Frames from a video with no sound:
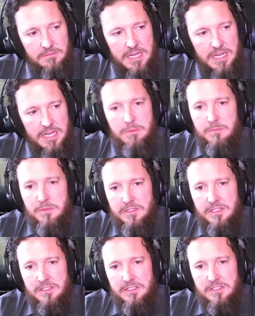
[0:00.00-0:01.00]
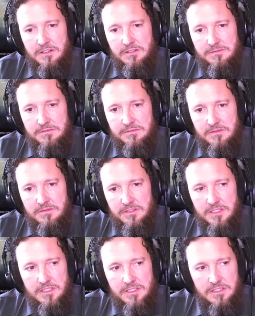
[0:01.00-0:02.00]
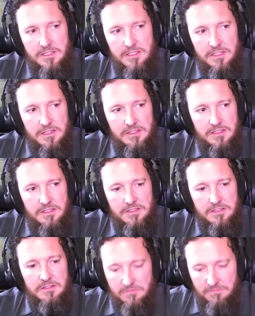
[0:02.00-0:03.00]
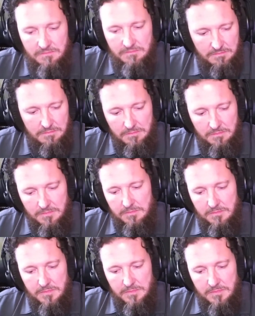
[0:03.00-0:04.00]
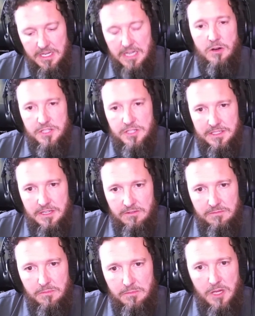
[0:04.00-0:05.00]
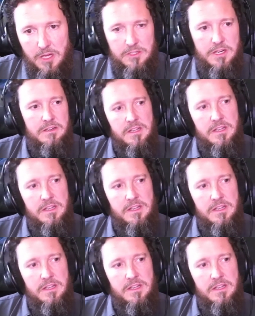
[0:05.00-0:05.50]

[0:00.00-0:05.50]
capabilities of the technology itself, blockchain,